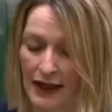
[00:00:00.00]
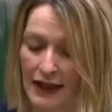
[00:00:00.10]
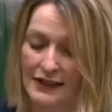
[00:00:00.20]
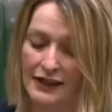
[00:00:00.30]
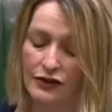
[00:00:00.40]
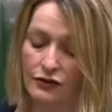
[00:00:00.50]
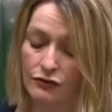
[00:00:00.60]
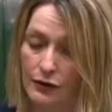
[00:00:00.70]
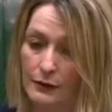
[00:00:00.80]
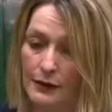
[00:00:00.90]
It is
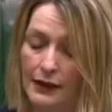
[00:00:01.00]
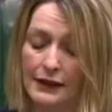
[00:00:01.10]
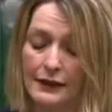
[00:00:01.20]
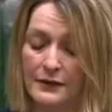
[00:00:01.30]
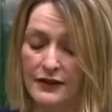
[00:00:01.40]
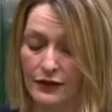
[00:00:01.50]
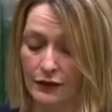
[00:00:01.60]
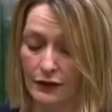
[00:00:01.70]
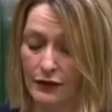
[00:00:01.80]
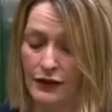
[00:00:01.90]
cruel and
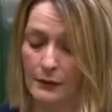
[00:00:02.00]
absurd